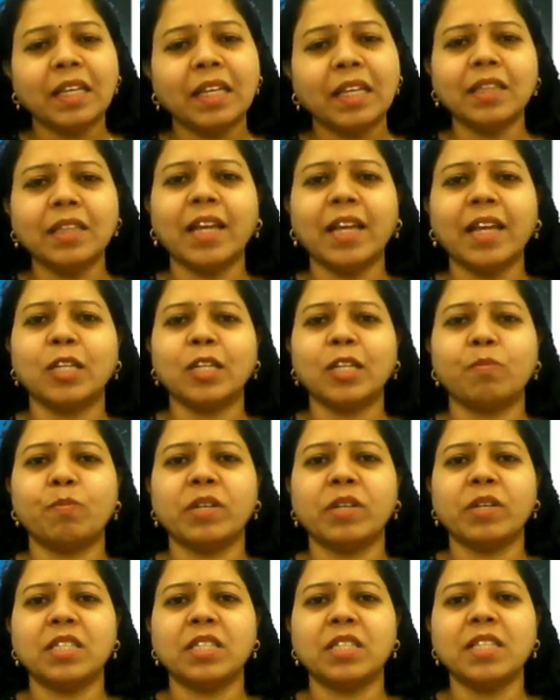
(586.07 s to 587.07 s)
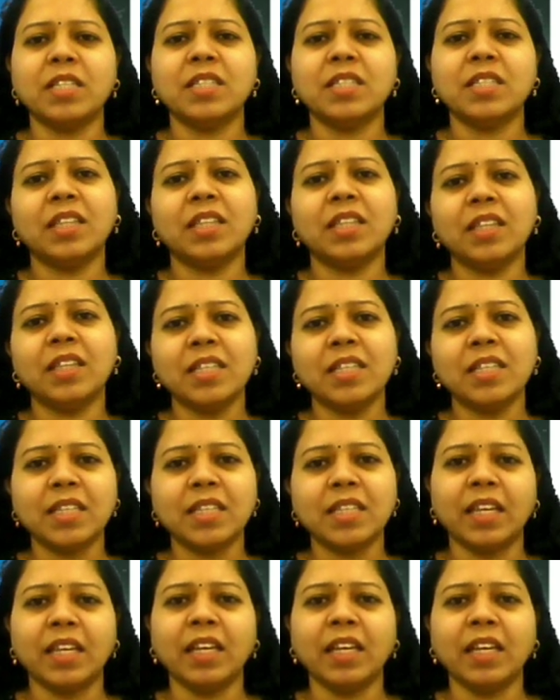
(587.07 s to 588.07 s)
In that spaces
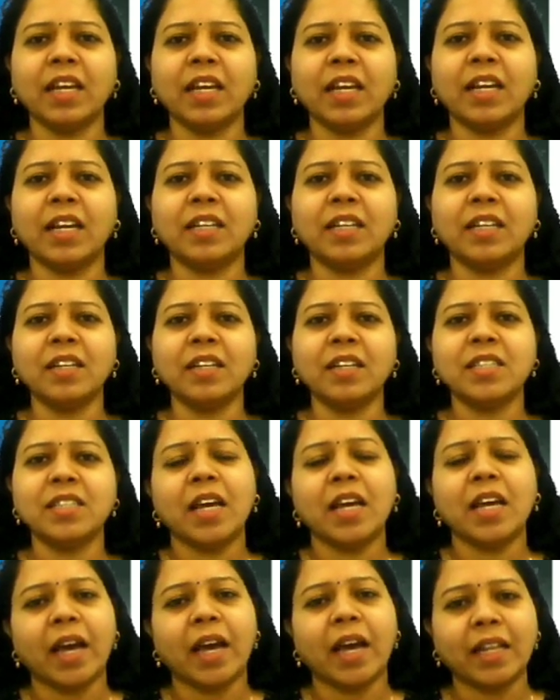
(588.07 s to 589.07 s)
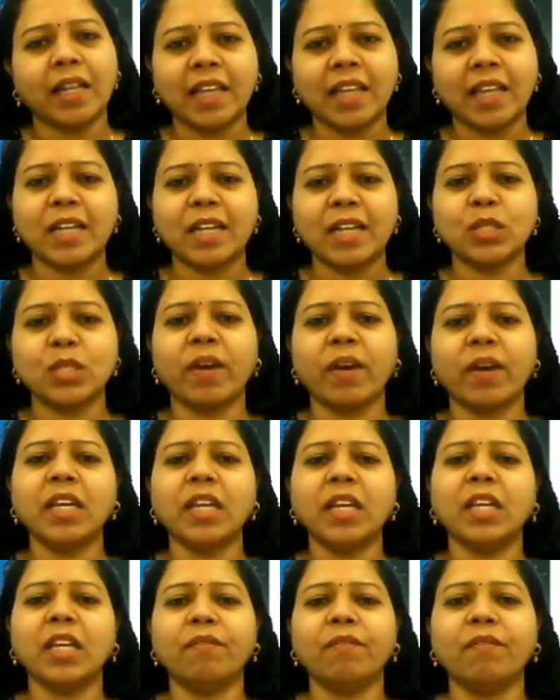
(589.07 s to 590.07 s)
this ink enters, and that's
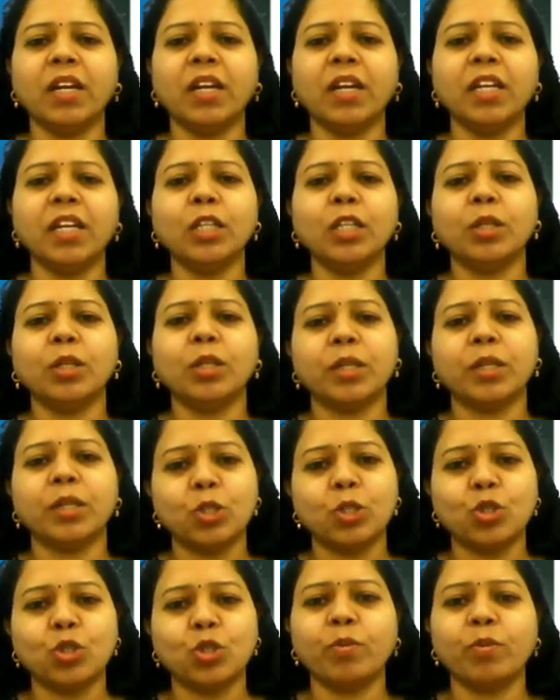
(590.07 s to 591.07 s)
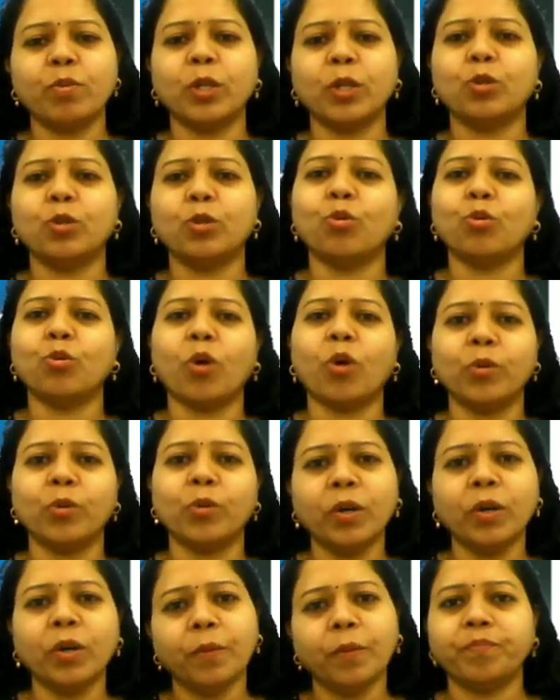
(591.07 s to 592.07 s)
why evenly distributed
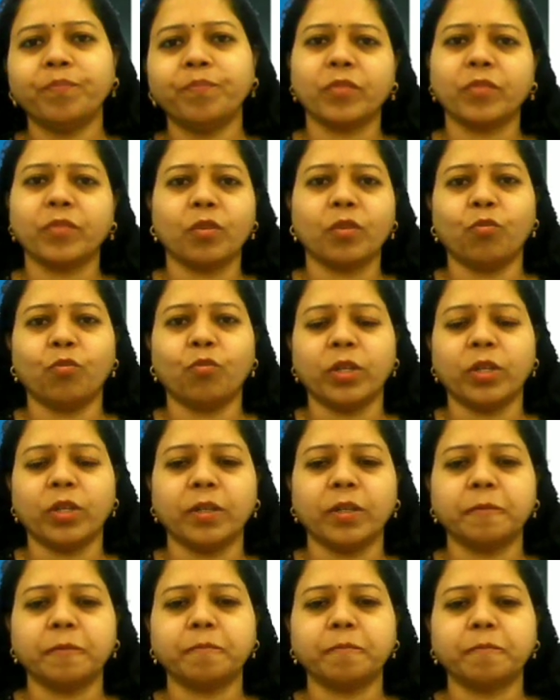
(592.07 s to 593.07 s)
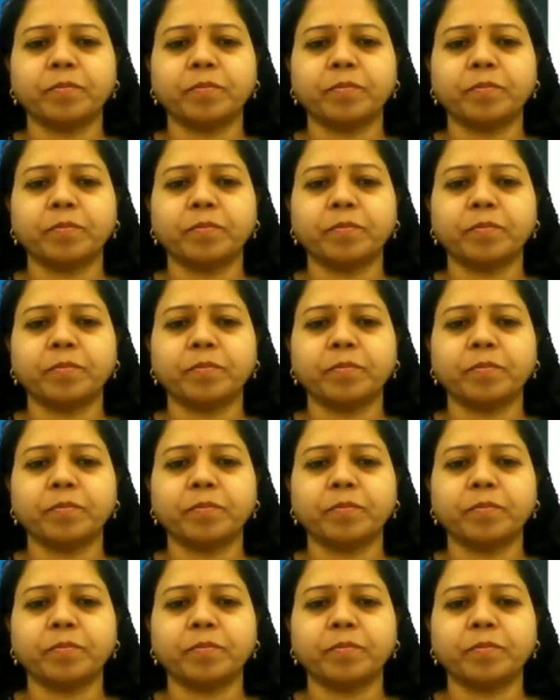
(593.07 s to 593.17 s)
throughout the water.